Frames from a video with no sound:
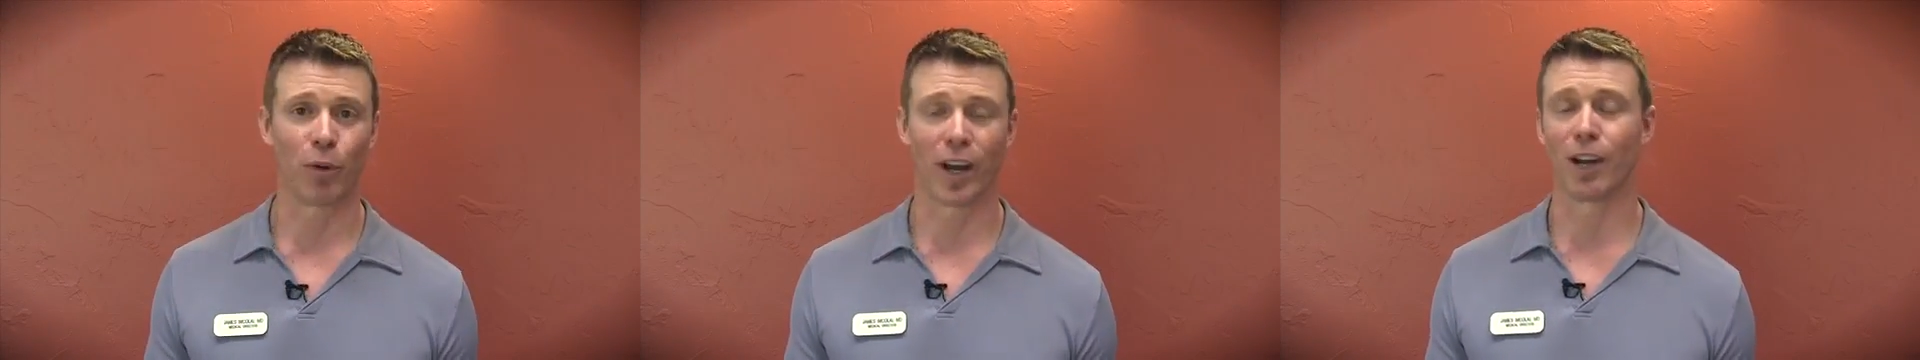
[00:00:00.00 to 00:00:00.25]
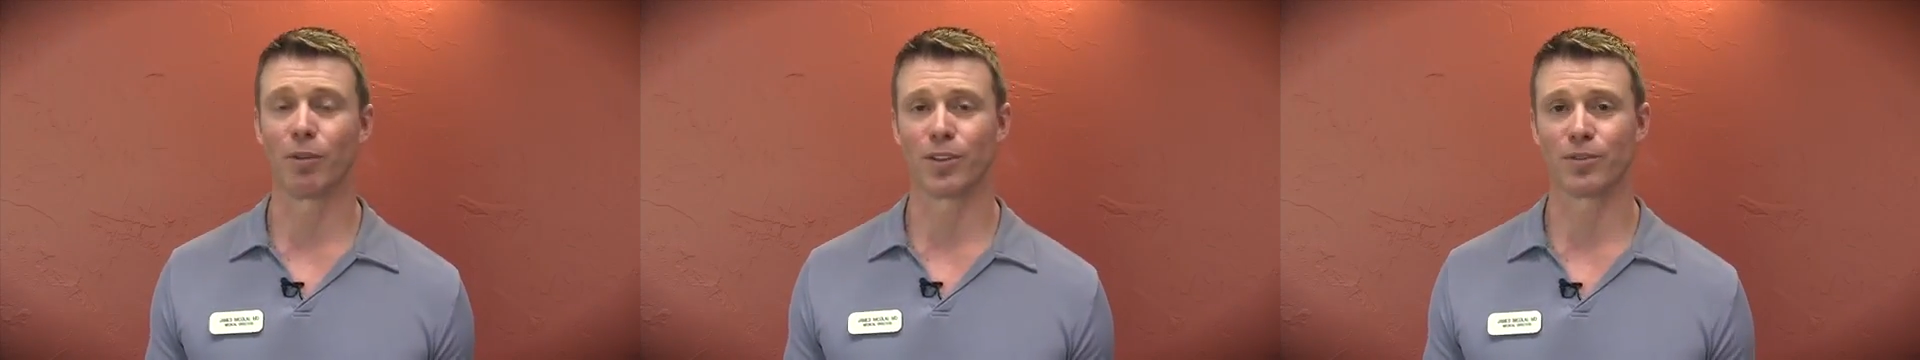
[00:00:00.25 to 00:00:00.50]

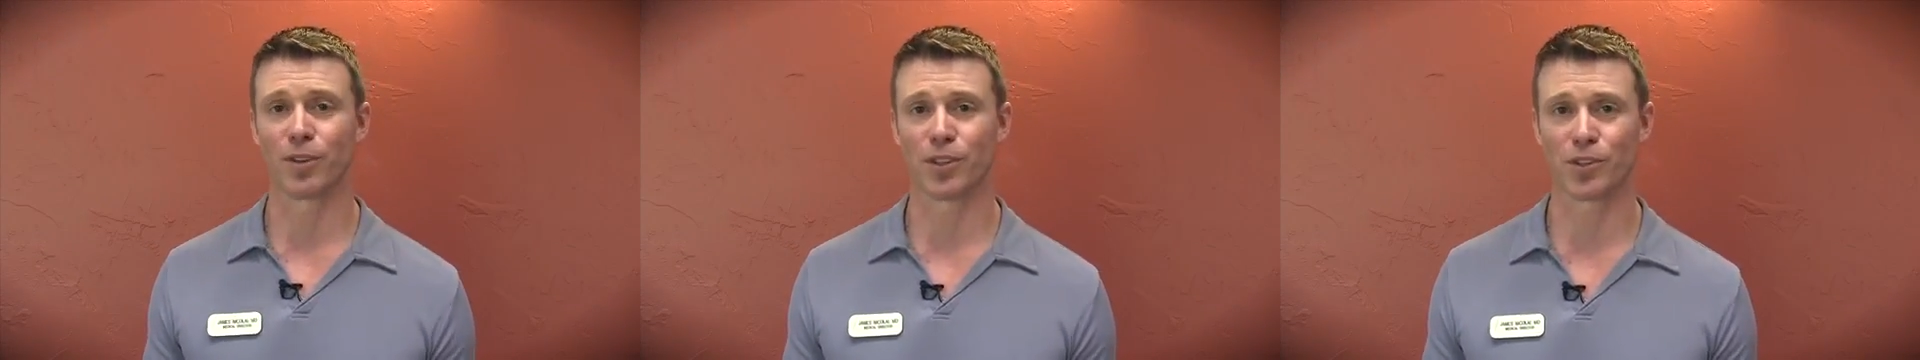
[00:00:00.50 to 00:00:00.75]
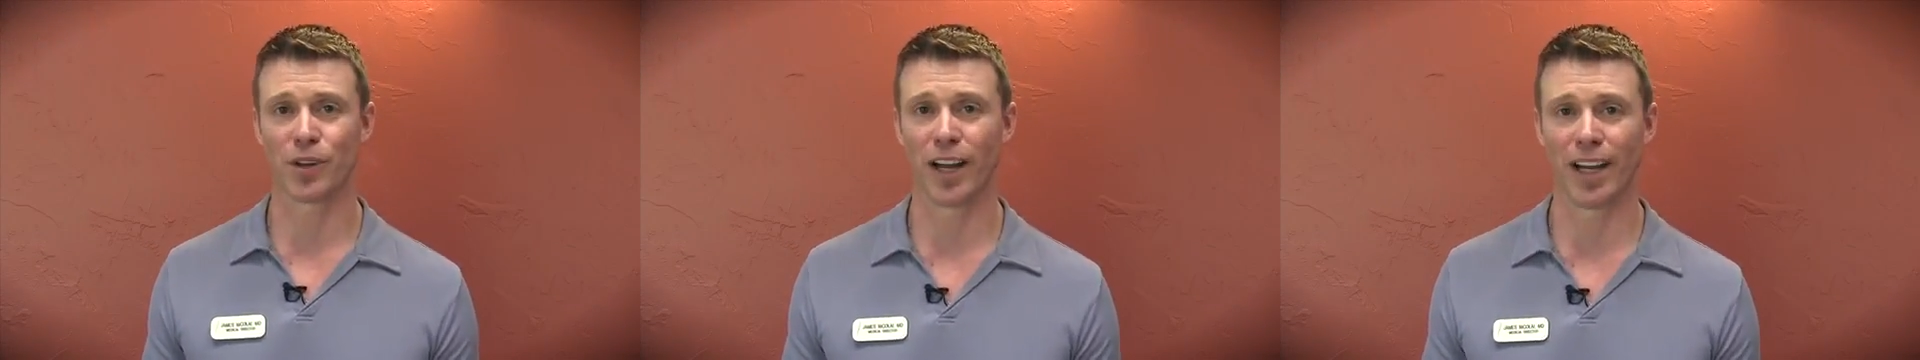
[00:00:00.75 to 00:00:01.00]
when I was
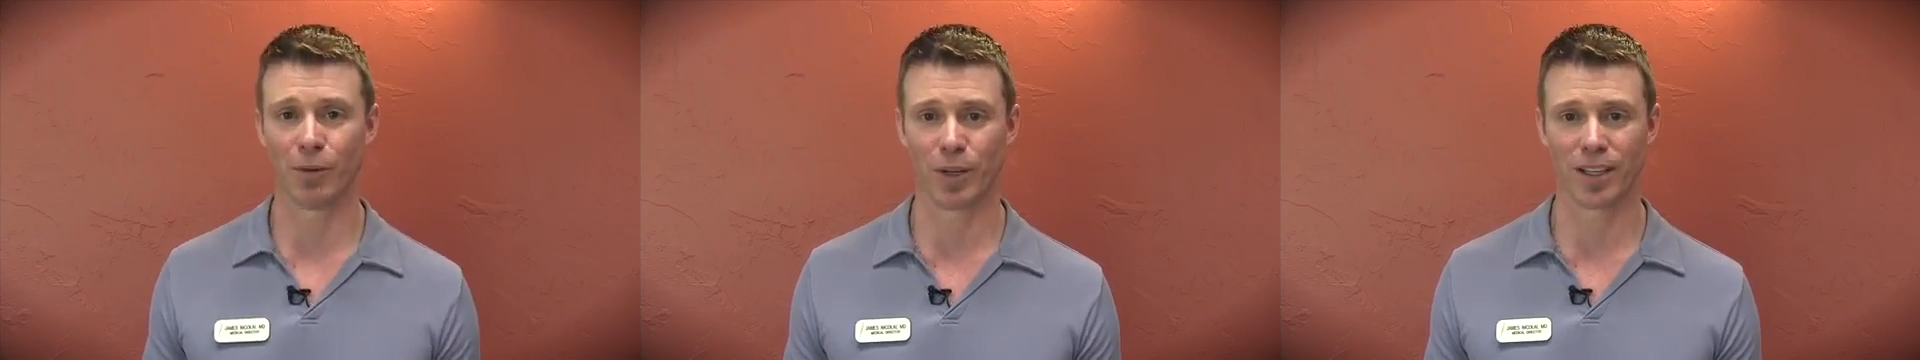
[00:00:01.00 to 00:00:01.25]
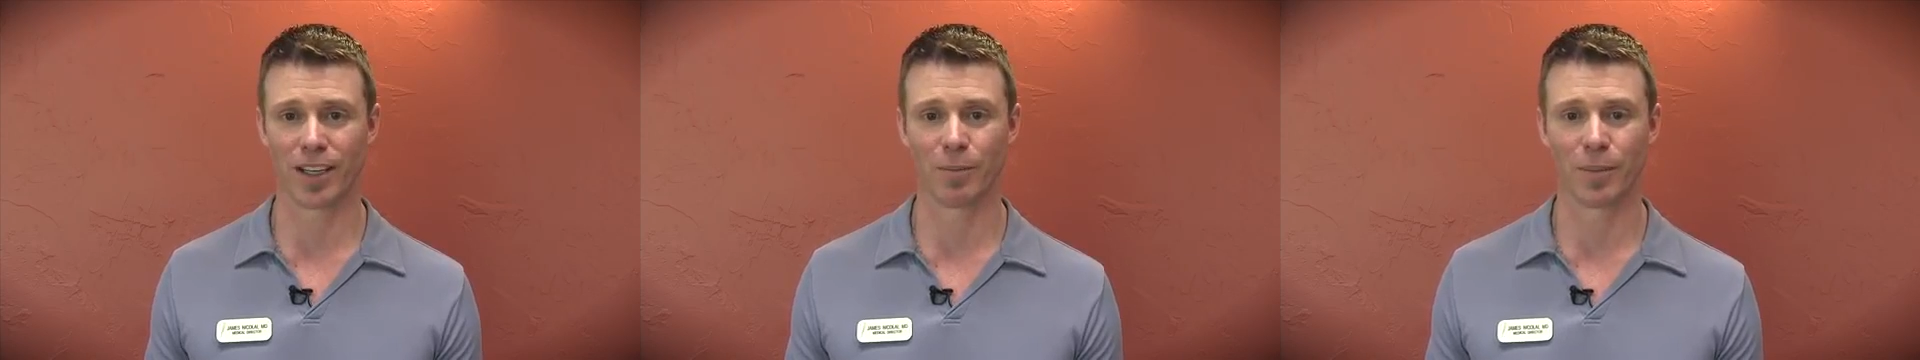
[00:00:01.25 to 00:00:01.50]
first training
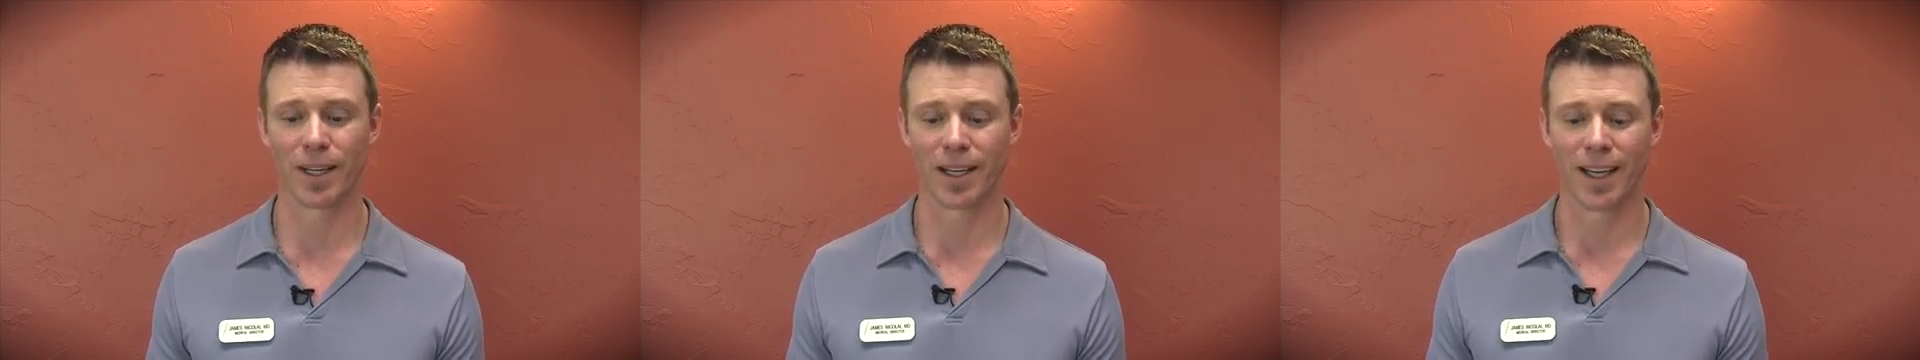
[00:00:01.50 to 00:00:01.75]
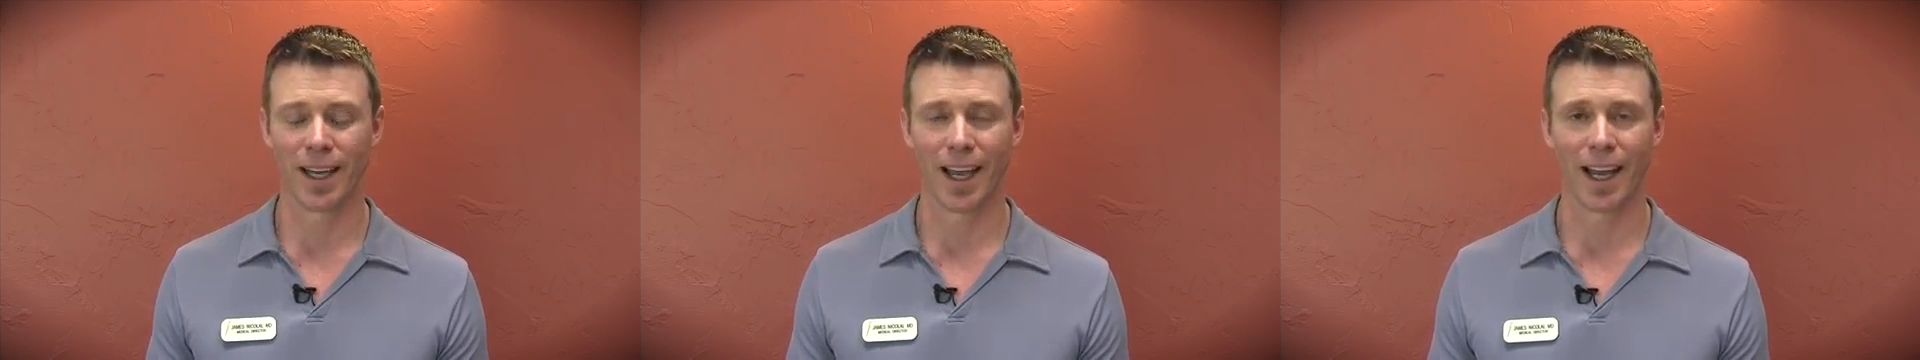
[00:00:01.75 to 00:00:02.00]
with him.
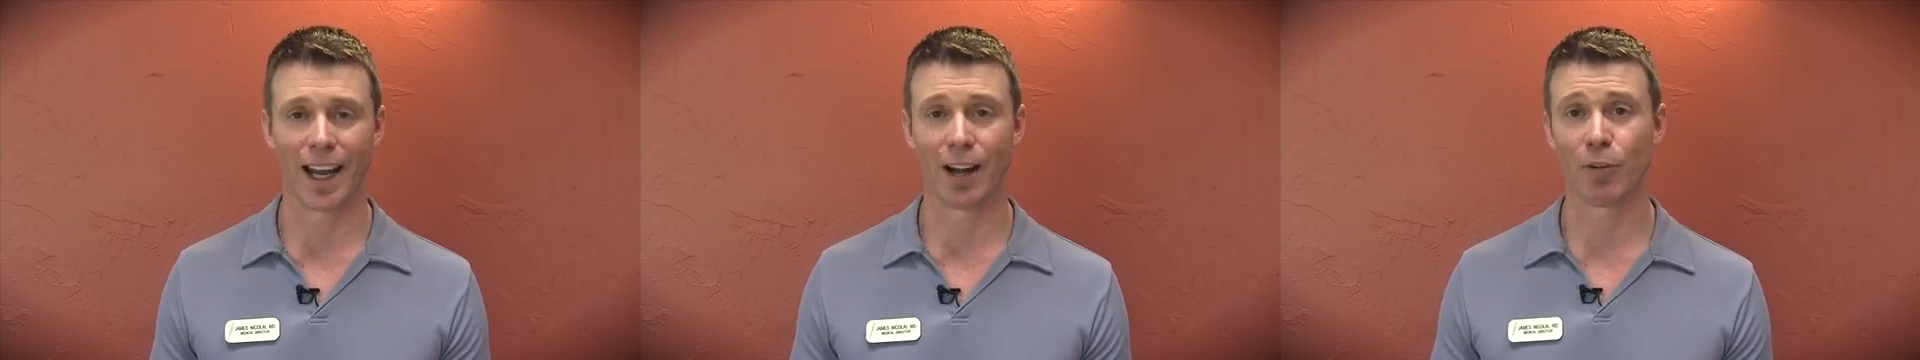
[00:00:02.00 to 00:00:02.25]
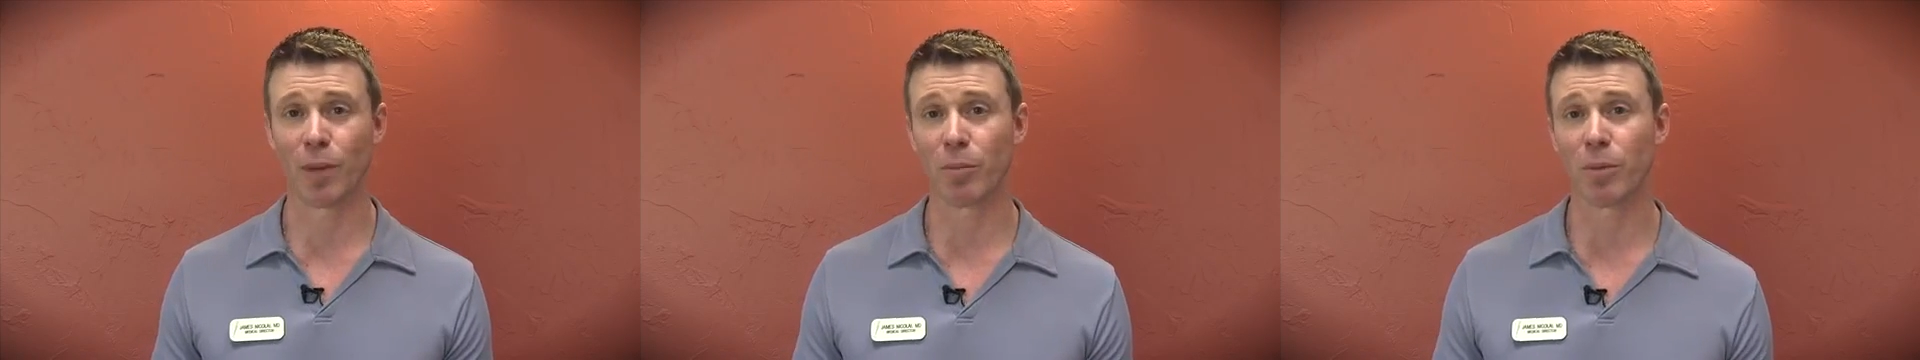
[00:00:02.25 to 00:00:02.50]
And I
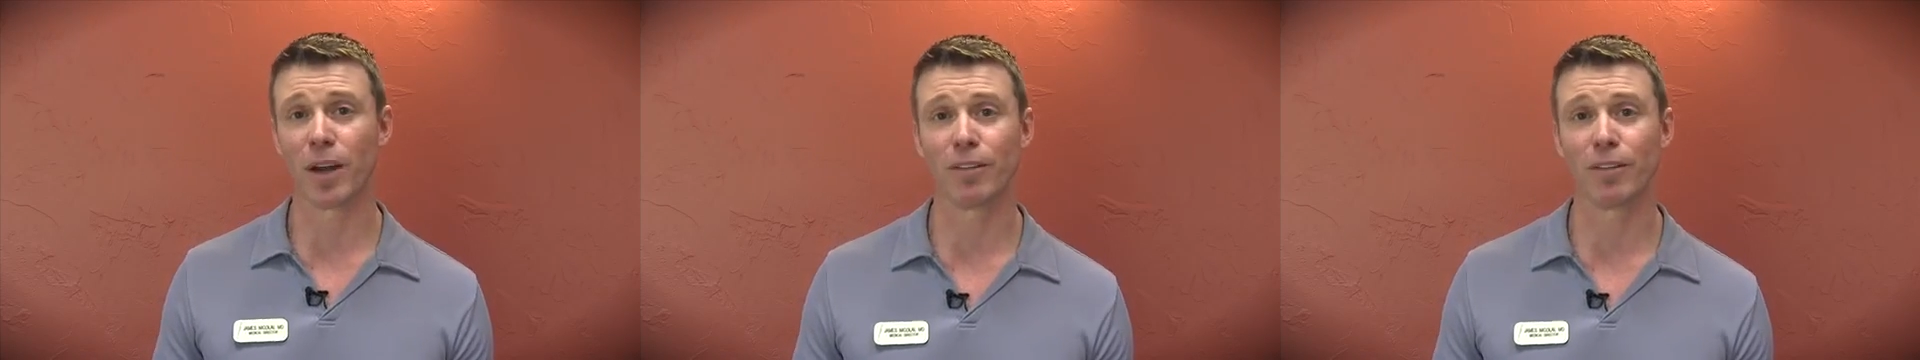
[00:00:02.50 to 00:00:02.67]
remember